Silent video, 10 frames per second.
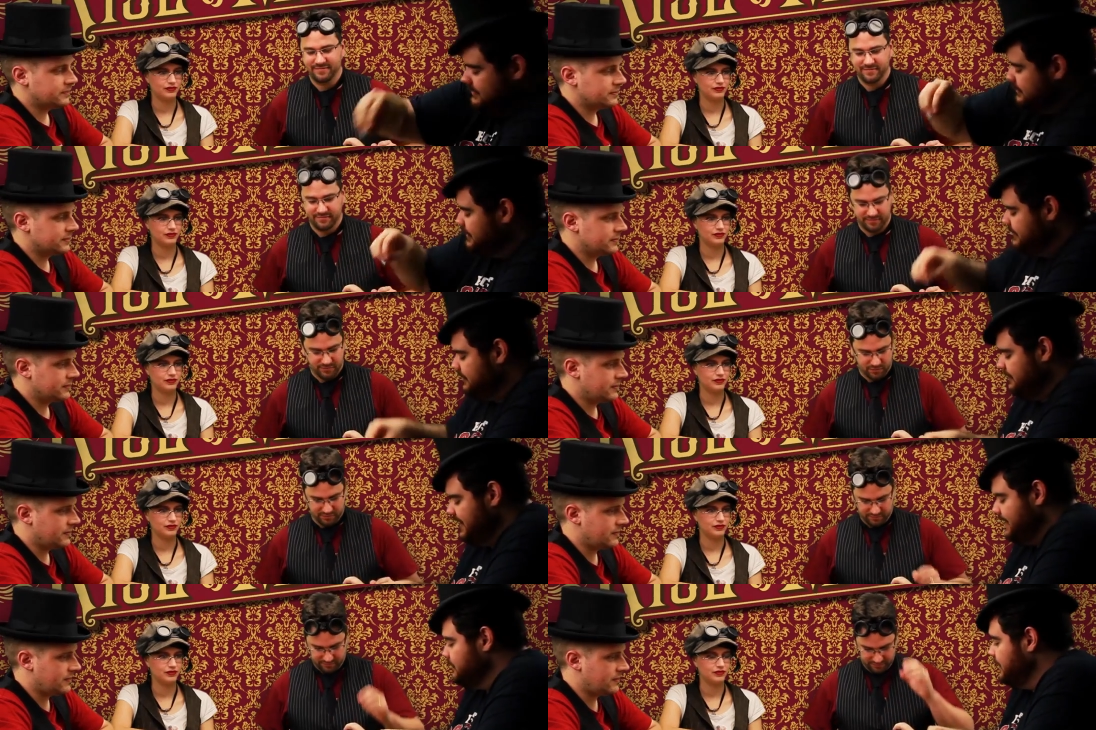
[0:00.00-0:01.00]
Speaker 1: to give him
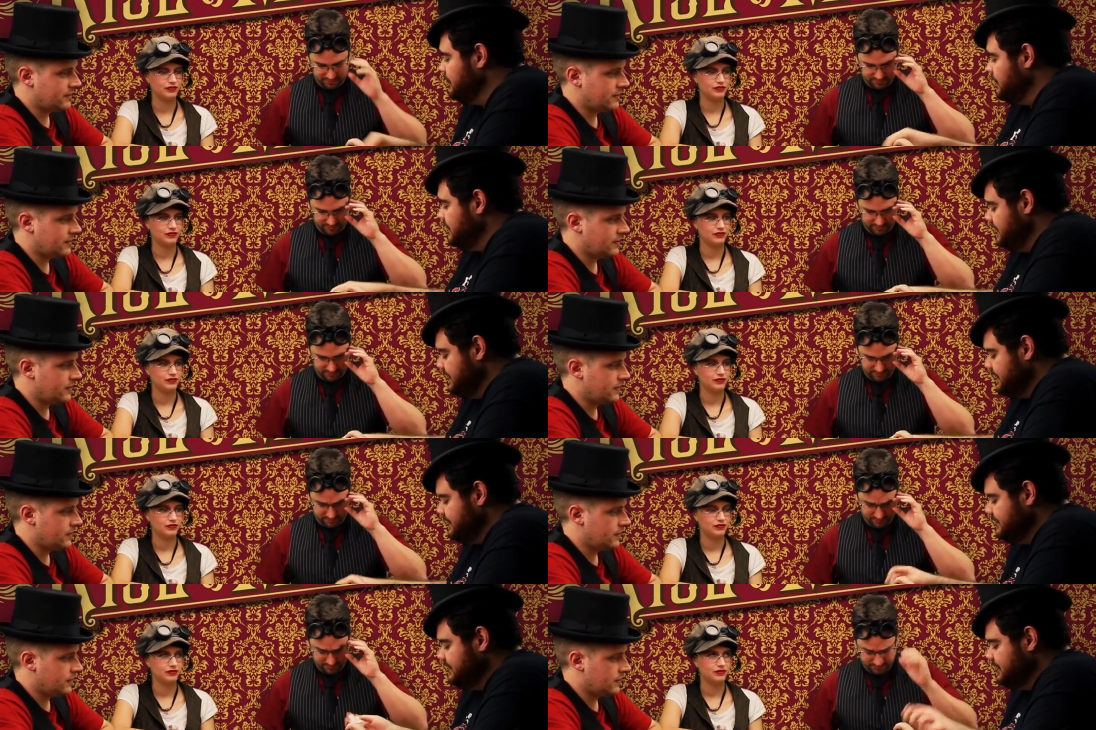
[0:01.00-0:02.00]
a reroll on
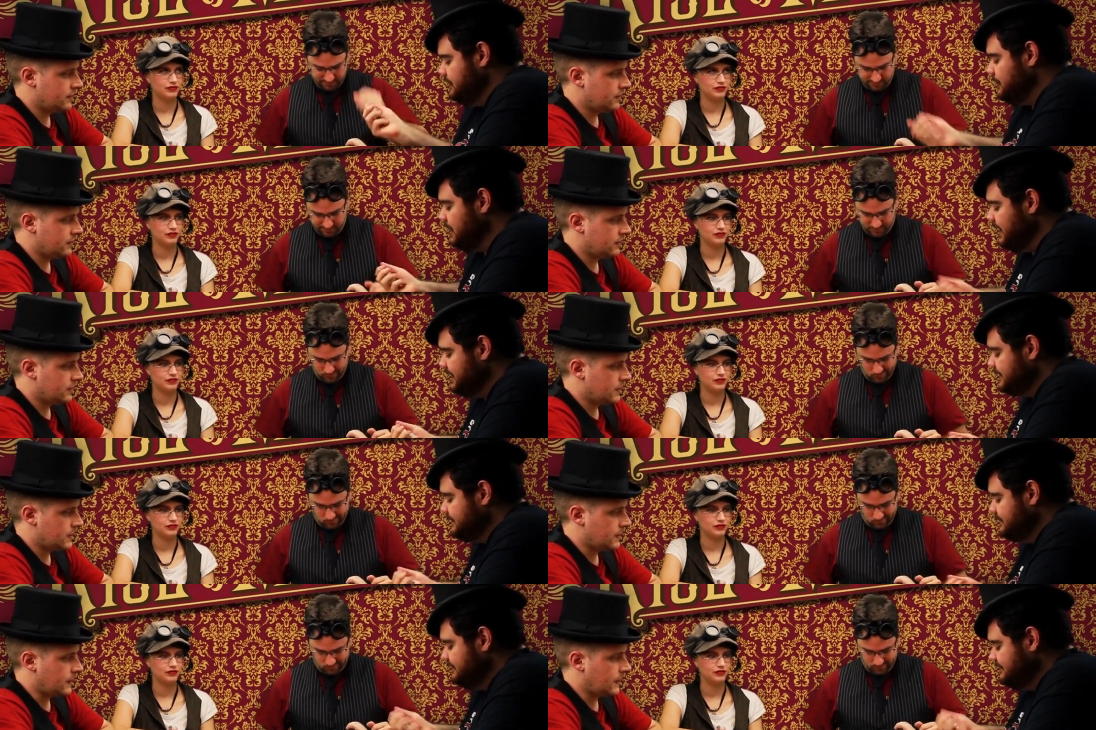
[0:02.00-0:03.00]
this. So 4 dice.